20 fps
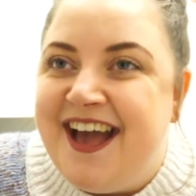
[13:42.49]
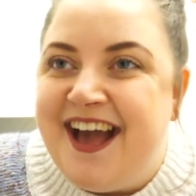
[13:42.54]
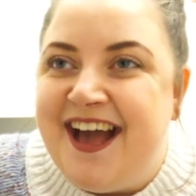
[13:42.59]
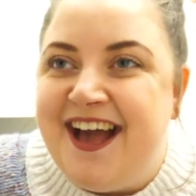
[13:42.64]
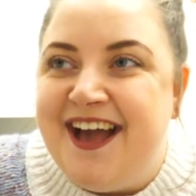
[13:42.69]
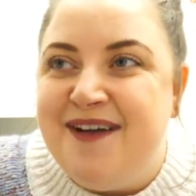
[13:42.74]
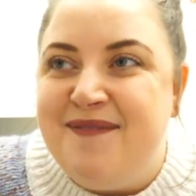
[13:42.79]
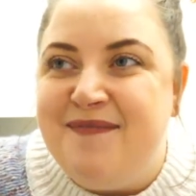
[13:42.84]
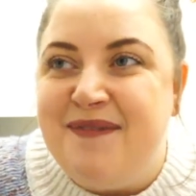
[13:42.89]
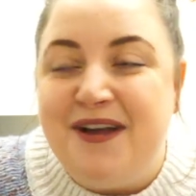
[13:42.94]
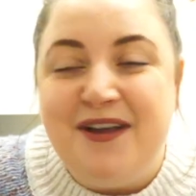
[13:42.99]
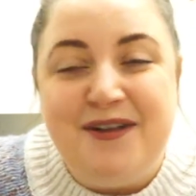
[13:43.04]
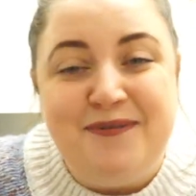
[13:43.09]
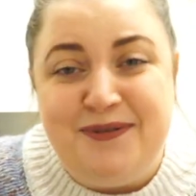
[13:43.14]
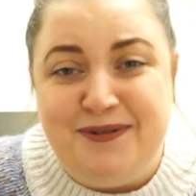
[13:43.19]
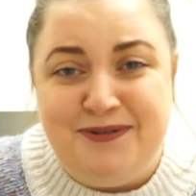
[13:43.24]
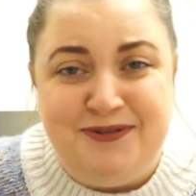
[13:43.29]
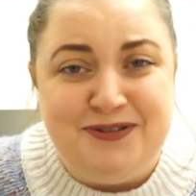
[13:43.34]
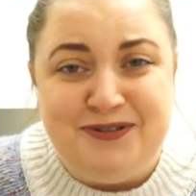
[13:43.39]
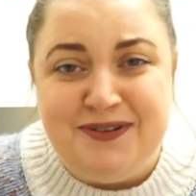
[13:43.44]
I
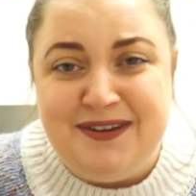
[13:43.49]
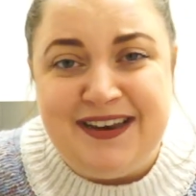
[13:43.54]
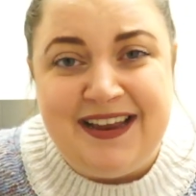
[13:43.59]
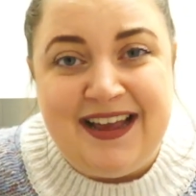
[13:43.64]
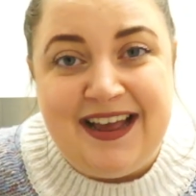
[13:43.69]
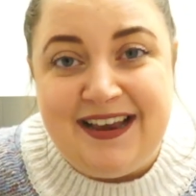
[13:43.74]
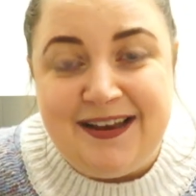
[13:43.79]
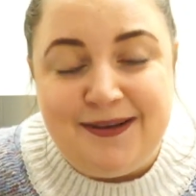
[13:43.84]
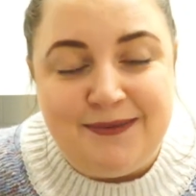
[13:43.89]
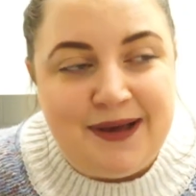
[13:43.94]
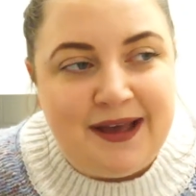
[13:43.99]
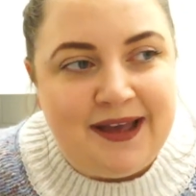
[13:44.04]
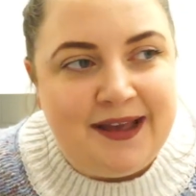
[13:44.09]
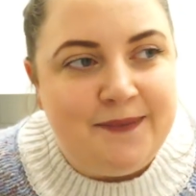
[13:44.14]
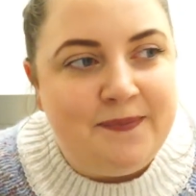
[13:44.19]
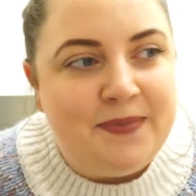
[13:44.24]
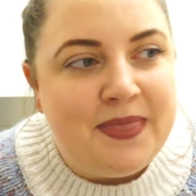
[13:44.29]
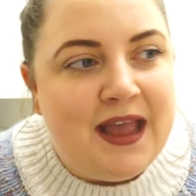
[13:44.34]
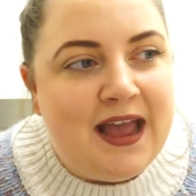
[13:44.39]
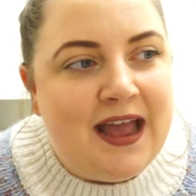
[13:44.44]
hope you enjoyed it
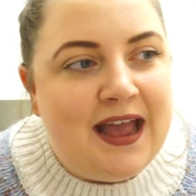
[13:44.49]
anyway.